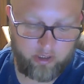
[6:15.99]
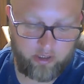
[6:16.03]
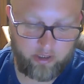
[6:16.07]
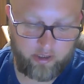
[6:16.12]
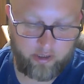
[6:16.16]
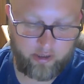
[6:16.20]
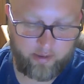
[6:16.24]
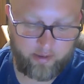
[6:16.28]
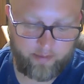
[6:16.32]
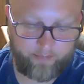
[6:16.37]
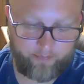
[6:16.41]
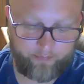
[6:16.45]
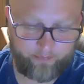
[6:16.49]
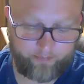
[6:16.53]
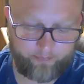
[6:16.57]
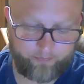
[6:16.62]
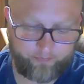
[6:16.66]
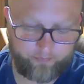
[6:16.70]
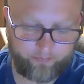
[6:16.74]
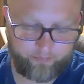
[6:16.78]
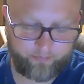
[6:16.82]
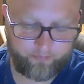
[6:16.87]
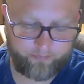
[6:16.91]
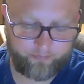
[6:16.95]
The
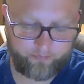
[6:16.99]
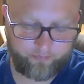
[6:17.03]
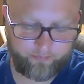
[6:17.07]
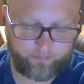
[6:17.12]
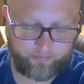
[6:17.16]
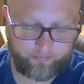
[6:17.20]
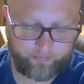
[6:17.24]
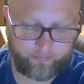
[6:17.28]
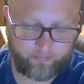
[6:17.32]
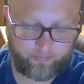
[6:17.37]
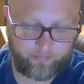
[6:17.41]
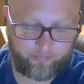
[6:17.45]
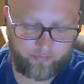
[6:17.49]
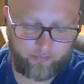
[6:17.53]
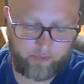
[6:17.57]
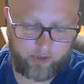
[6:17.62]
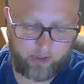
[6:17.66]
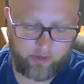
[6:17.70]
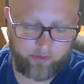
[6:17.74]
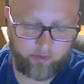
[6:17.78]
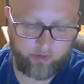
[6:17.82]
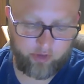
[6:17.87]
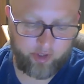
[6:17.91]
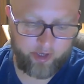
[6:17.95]

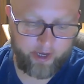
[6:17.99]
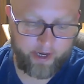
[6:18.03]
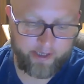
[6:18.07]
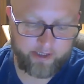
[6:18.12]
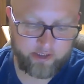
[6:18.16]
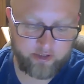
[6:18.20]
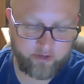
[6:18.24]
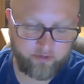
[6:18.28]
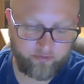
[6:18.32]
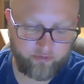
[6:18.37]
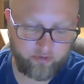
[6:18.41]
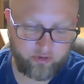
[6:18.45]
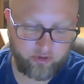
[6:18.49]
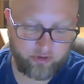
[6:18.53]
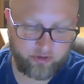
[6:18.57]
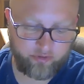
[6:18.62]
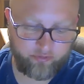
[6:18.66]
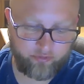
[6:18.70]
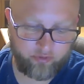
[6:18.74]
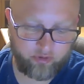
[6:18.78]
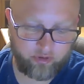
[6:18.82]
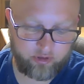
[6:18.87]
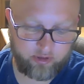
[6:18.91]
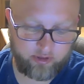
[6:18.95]
next verse,
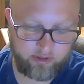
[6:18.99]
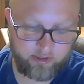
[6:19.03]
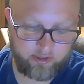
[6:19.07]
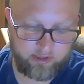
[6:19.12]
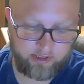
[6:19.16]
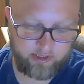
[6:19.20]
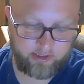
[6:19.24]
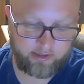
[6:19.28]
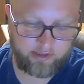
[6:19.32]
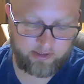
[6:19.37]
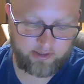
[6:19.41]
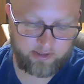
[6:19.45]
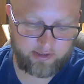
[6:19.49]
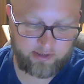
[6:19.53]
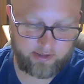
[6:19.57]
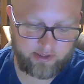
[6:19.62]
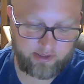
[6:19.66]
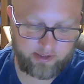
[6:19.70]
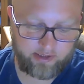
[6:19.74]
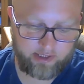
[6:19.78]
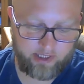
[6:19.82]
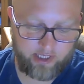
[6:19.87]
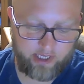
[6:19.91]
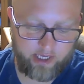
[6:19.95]
verse 6, it
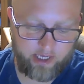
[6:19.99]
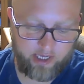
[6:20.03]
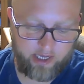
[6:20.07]
says,